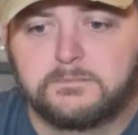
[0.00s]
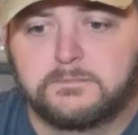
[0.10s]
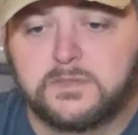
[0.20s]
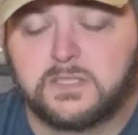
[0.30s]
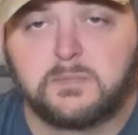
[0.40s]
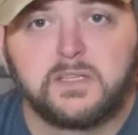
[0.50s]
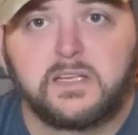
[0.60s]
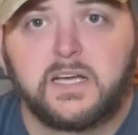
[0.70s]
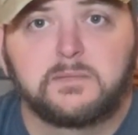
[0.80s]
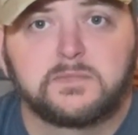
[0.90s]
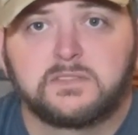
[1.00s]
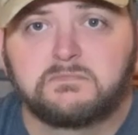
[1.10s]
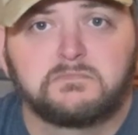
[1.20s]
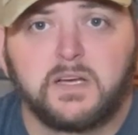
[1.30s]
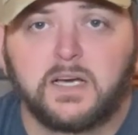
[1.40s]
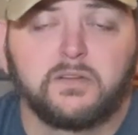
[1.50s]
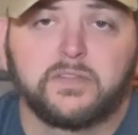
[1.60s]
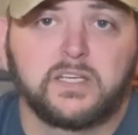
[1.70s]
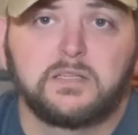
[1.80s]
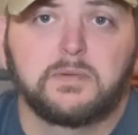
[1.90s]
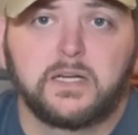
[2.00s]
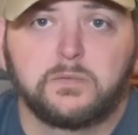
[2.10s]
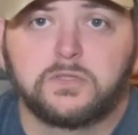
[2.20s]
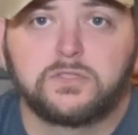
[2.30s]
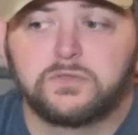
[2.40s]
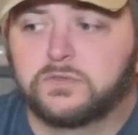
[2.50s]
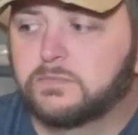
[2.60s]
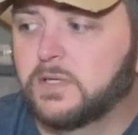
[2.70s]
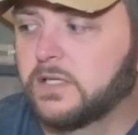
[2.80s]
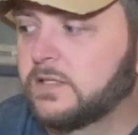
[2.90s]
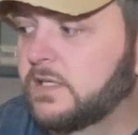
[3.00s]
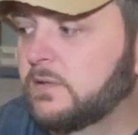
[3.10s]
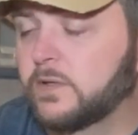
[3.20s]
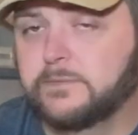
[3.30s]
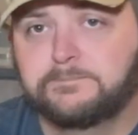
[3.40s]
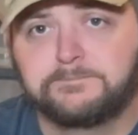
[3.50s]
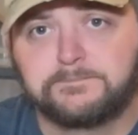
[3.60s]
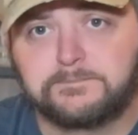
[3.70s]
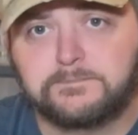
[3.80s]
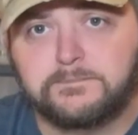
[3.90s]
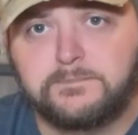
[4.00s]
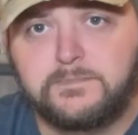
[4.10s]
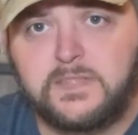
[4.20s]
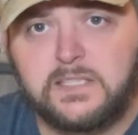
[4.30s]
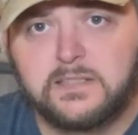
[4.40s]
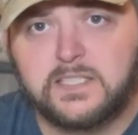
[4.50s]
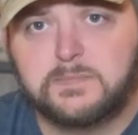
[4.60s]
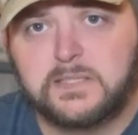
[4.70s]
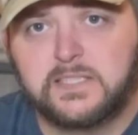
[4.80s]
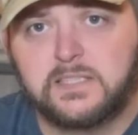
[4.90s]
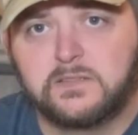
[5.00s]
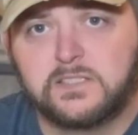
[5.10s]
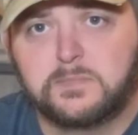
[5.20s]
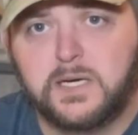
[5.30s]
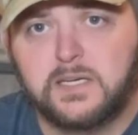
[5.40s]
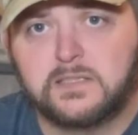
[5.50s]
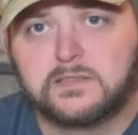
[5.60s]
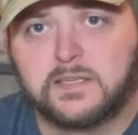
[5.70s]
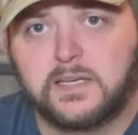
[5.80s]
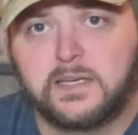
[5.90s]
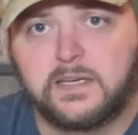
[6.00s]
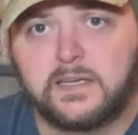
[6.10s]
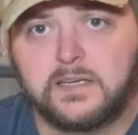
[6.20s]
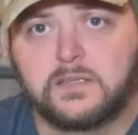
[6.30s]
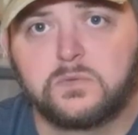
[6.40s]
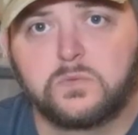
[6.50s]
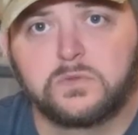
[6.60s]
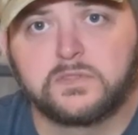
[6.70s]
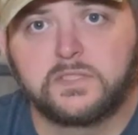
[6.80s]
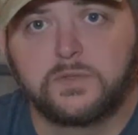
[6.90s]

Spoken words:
some of the items I don't think anybody would use. But anyway, that's my take on this box, and we'll see you